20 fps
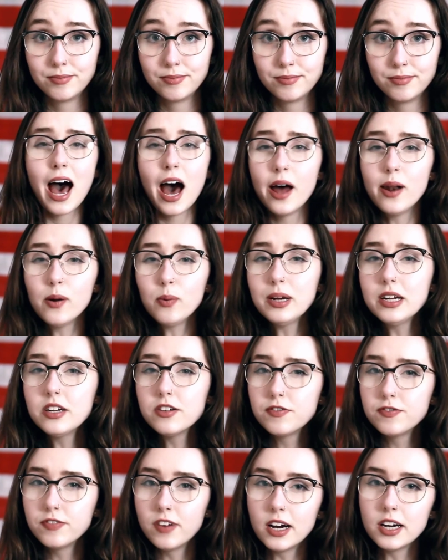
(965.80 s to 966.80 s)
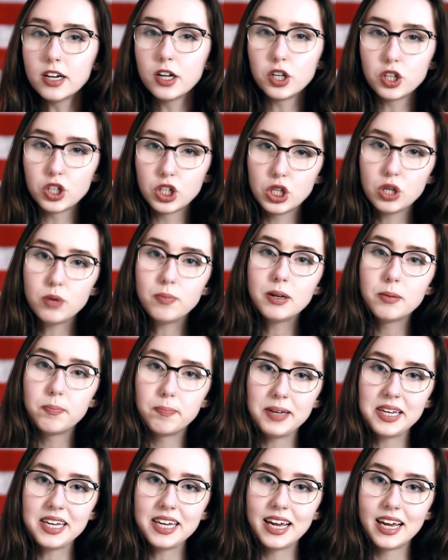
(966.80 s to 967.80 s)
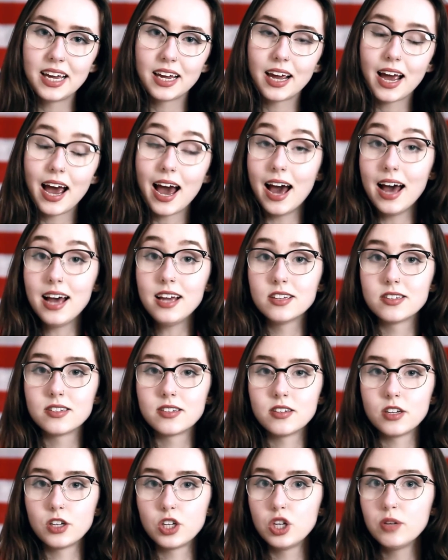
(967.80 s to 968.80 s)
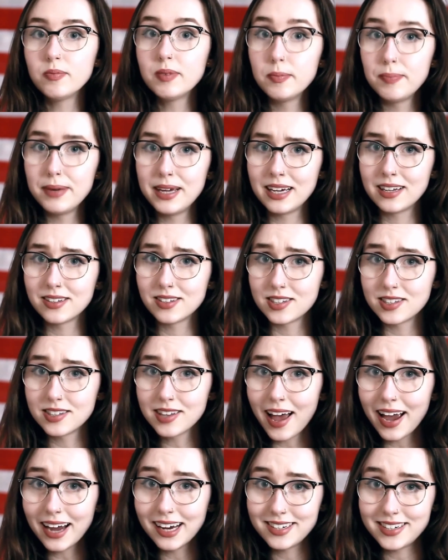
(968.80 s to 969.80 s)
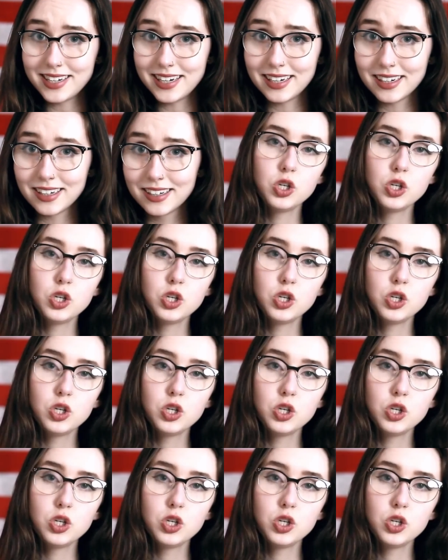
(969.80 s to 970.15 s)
How do we define a human being as a human being in society?